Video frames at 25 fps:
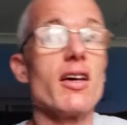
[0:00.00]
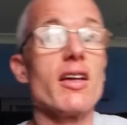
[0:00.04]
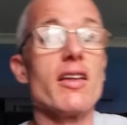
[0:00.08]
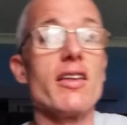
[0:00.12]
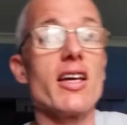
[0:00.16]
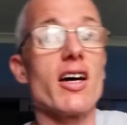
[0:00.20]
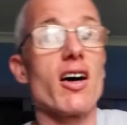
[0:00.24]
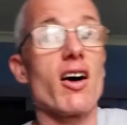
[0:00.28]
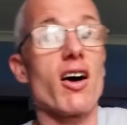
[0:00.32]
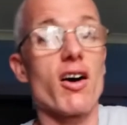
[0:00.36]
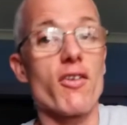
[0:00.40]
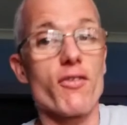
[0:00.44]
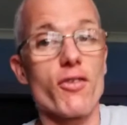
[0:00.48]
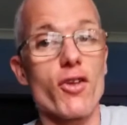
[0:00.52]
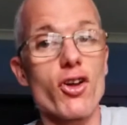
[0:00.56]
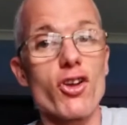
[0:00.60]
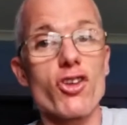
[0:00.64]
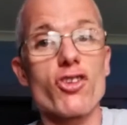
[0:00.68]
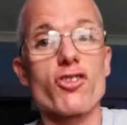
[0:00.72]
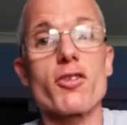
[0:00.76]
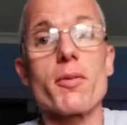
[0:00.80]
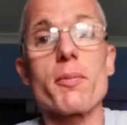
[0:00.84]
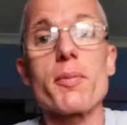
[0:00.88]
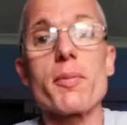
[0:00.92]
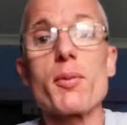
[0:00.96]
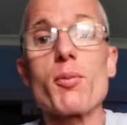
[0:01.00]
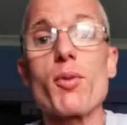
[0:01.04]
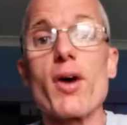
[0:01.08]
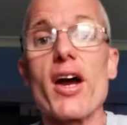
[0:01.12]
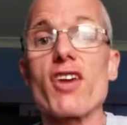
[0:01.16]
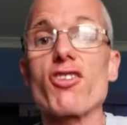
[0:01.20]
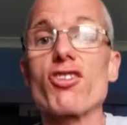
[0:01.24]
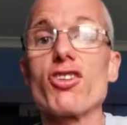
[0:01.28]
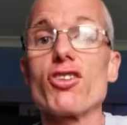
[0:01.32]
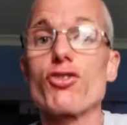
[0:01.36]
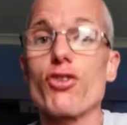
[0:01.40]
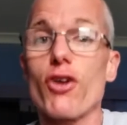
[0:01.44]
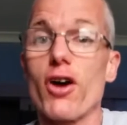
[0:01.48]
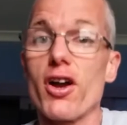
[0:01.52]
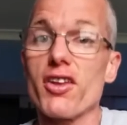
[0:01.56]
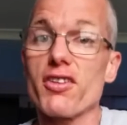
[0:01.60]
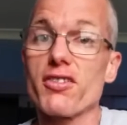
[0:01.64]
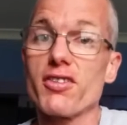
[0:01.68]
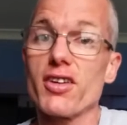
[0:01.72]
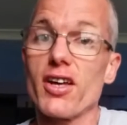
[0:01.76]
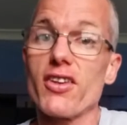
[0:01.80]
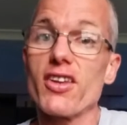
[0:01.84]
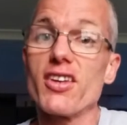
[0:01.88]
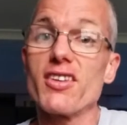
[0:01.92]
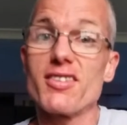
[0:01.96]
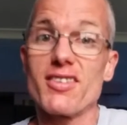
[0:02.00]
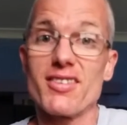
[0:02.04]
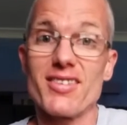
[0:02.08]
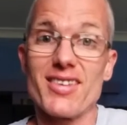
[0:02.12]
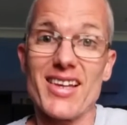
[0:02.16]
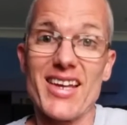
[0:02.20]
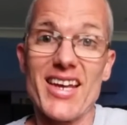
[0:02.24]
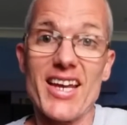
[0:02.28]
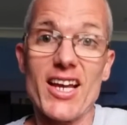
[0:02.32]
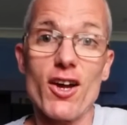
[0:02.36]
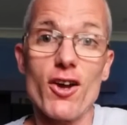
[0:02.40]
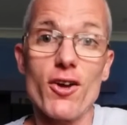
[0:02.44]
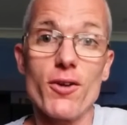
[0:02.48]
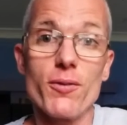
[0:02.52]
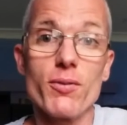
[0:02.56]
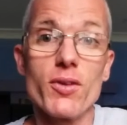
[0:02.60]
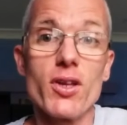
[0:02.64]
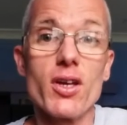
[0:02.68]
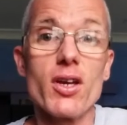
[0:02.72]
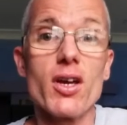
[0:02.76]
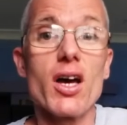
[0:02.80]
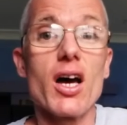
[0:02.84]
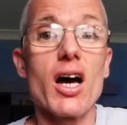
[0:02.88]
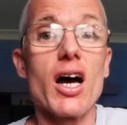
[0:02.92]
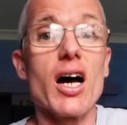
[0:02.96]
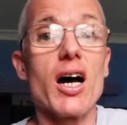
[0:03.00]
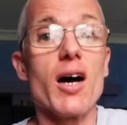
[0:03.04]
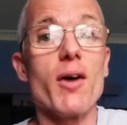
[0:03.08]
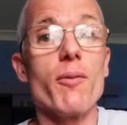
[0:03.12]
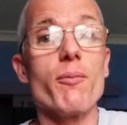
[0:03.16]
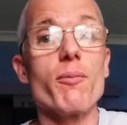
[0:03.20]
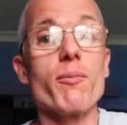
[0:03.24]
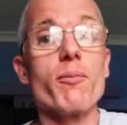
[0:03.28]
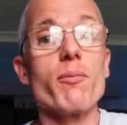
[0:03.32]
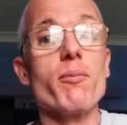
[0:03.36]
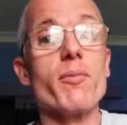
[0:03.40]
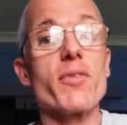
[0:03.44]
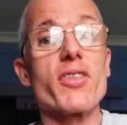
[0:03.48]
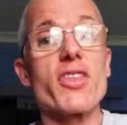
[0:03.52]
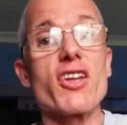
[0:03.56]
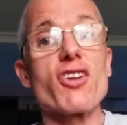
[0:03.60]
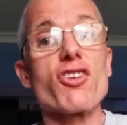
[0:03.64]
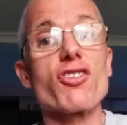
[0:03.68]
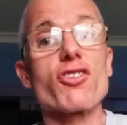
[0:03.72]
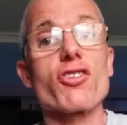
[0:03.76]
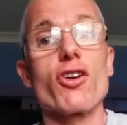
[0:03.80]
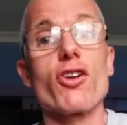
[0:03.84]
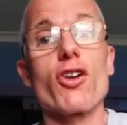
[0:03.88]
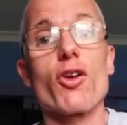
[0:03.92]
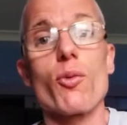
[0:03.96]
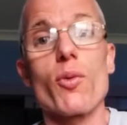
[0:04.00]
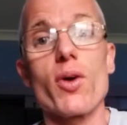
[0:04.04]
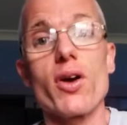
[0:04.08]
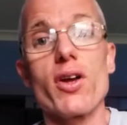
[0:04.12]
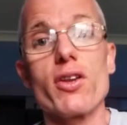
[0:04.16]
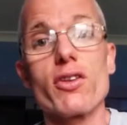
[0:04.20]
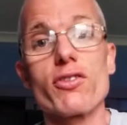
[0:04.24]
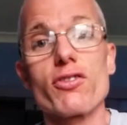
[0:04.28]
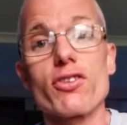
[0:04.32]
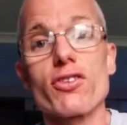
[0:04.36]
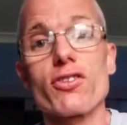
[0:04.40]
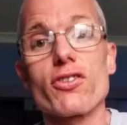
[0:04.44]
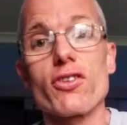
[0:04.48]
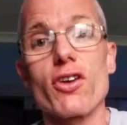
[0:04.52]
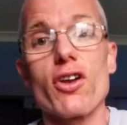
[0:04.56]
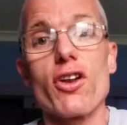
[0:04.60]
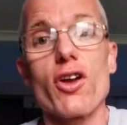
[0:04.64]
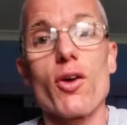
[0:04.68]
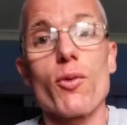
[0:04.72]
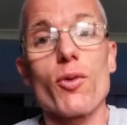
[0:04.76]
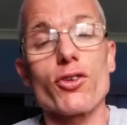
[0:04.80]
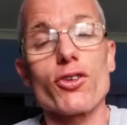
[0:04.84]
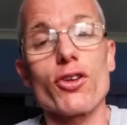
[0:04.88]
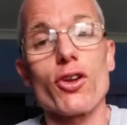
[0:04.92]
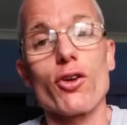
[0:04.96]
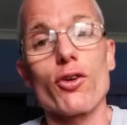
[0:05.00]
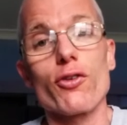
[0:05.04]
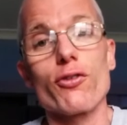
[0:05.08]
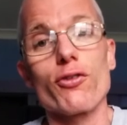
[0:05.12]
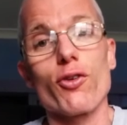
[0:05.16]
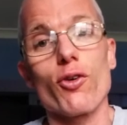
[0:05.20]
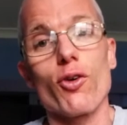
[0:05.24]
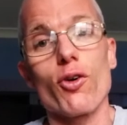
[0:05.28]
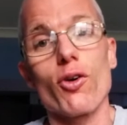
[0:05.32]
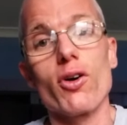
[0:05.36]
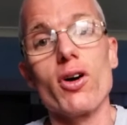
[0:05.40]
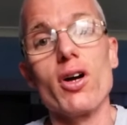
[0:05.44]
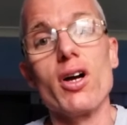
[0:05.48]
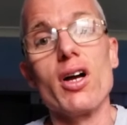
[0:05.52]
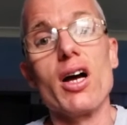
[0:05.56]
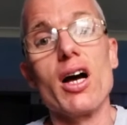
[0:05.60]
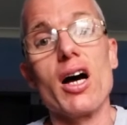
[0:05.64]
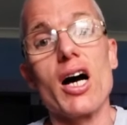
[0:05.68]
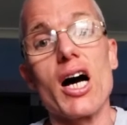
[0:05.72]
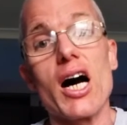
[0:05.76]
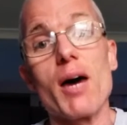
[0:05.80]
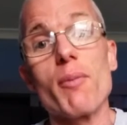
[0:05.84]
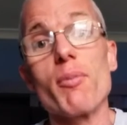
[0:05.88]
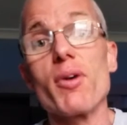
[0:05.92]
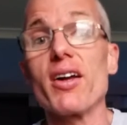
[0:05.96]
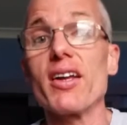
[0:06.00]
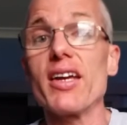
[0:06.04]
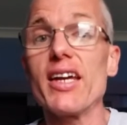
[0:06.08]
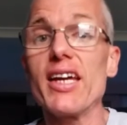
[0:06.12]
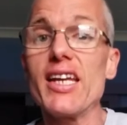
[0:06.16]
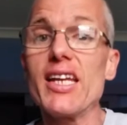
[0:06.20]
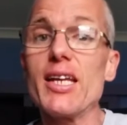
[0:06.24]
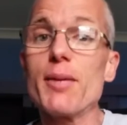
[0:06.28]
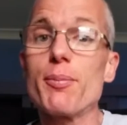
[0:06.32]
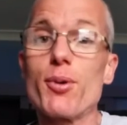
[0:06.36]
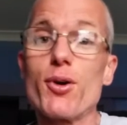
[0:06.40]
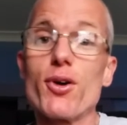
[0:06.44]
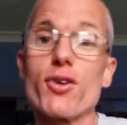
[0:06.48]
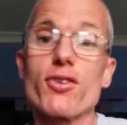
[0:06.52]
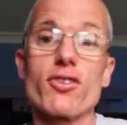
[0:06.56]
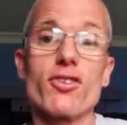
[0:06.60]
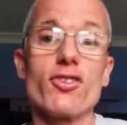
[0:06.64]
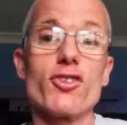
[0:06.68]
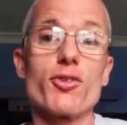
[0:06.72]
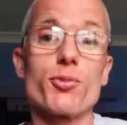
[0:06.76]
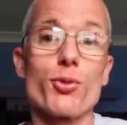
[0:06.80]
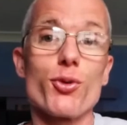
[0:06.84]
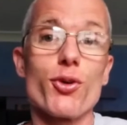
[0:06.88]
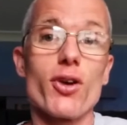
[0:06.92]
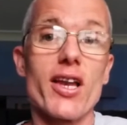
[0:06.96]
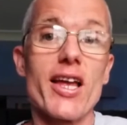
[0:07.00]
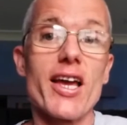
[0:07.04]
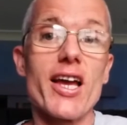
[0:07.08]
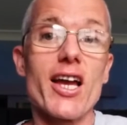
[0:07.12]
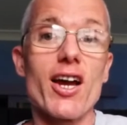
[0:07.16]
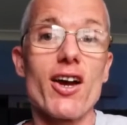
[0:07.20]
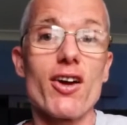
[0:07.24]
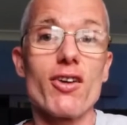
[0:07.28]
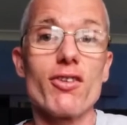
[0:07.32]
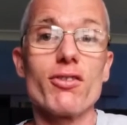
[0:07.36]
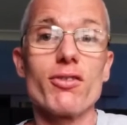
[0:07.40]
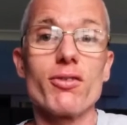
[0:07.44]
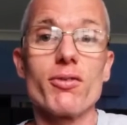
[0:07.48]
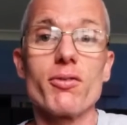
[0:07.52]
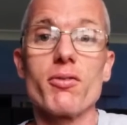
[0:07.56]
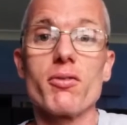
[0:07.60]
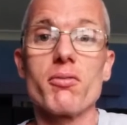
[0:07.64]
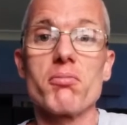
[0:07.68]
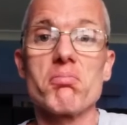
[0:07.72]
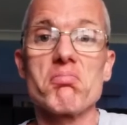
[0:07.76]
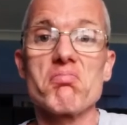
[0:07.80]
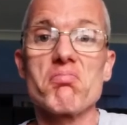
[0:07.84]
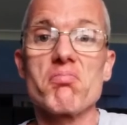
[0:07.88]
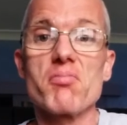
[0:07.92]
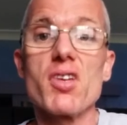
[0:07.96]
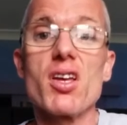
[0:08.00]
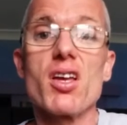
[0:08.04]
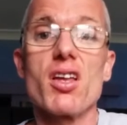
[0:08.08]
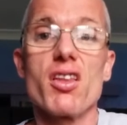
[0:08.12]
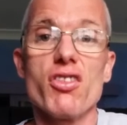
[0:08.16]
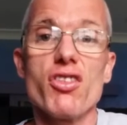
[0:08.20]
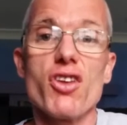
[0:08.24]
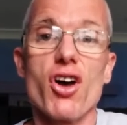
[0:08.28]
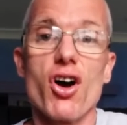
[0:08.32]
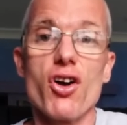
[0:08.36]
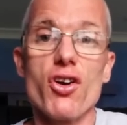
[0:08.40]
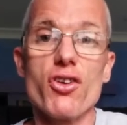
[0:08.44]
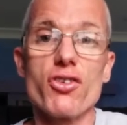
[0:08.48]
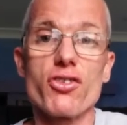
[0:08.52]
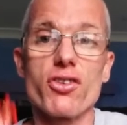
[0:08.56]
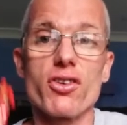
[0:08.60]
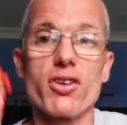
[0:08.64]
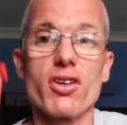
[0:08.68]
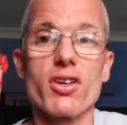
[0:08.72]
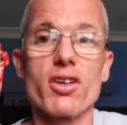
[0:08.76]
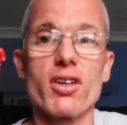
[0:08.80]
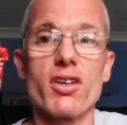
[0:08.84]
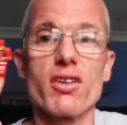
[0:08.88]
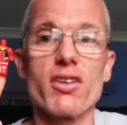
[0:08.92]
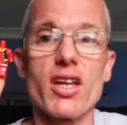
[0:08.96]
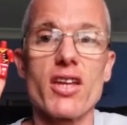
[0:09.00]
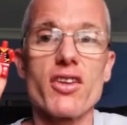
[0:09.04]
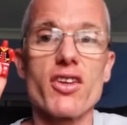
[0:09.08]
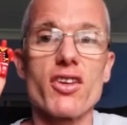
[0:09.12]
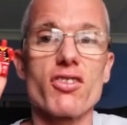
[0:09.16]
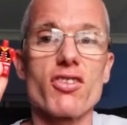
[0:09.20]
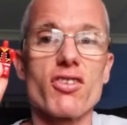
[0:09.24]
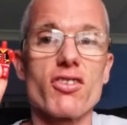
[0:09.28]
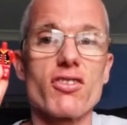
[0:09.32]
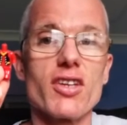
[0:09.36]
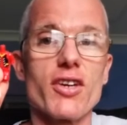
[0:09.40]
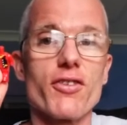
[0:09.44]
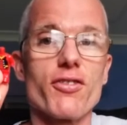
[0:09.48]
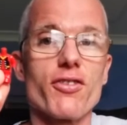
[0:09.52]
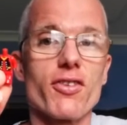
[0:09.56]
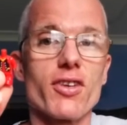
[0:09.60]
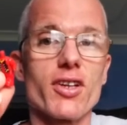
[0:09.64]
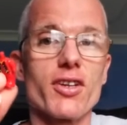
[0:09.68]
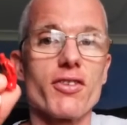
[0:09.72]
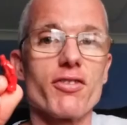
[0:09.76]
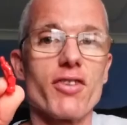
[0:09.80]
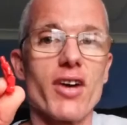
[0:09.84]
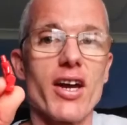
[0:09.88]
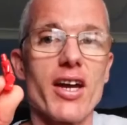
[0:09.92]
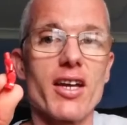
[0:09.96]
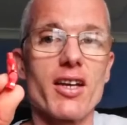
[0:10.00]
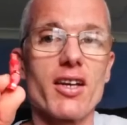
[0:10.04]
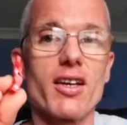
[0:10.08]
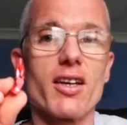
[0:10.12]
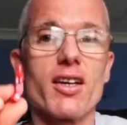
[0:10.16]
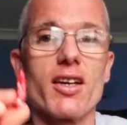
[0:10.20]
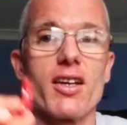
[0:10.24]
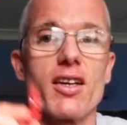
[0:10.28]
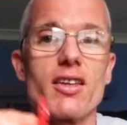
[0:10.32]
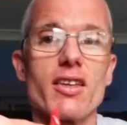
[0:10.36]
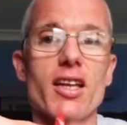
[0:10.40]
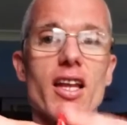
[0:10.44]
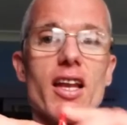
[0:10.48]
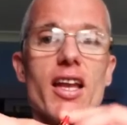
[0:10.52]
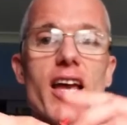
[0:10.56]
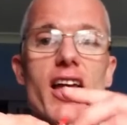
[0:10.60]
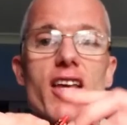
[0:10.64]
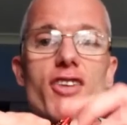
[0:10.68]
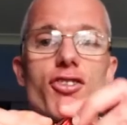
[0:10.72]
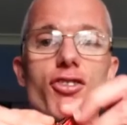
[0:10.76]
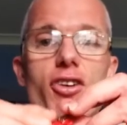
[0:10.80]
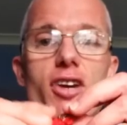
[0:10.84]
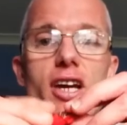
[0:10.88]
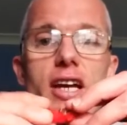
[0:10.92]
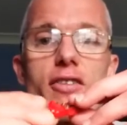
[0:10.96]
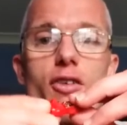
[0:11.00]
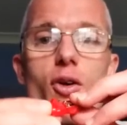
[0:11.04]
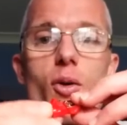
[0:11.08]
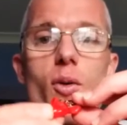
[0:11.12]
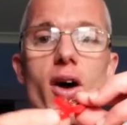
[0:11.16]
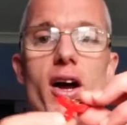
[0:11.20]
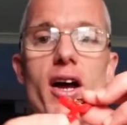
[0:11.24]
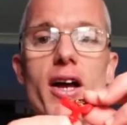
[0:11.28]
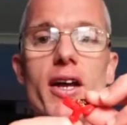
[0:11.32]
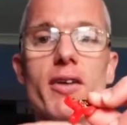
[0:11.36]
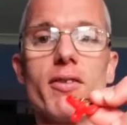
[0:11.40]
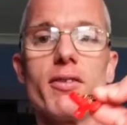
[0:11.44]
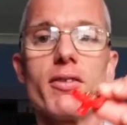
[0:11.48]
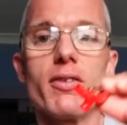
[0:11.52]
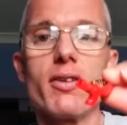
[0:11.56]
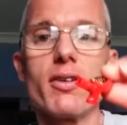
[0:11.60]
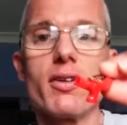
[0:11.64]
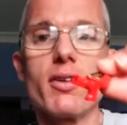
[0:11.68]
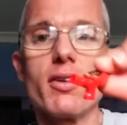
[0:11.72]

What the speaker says: Now, I've noticed some people actually try to sell these as Lego. They just don't know what to look for. But any person who's bought Lego knows that this is definitely fake. The legs are a giveaway.